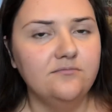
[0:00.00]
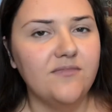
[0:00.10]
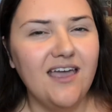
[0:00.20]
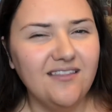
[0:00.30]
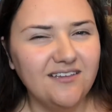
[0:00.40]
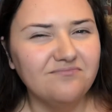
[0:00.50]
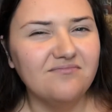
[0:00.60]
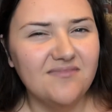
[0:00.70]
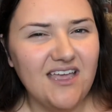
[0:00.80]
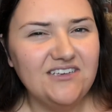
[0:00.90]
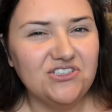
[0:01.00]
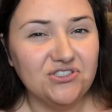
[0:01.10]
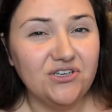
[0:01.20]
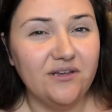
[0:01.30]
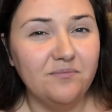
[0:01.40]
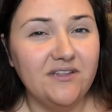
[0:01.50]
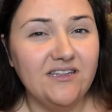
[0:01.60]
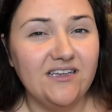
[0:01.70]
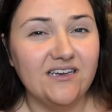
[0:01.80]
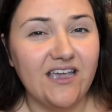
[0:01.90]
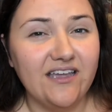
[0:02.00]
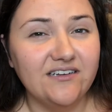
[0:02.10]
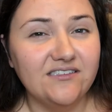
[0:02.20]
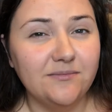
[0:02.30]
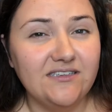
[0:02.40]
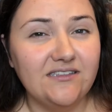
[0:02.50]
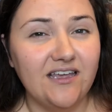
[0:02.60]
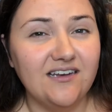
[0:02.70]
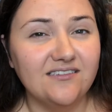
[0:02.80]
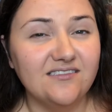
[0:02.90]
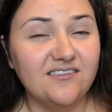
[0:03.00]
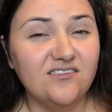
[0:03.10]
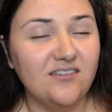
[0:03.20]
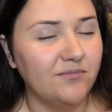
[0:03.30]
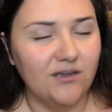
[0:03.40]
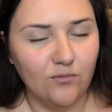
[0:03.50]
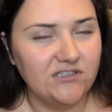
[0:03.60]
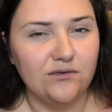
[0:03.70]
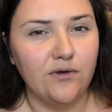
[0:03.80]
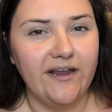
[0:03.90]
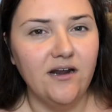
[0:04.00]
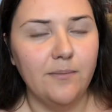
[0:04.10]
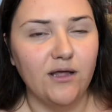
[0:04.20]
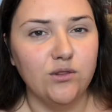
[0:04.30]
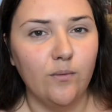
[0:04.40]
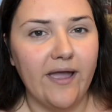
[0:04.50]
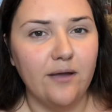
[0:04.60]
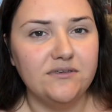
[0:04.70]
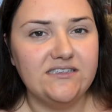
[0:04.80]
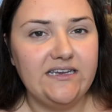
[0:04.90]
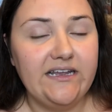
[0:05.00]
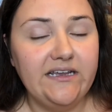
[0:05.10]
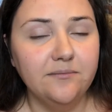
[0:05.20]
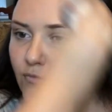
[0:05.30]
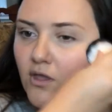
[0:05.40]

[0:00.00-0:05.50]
And that should have been the indicator to me that something wasn't right about the way I was eating.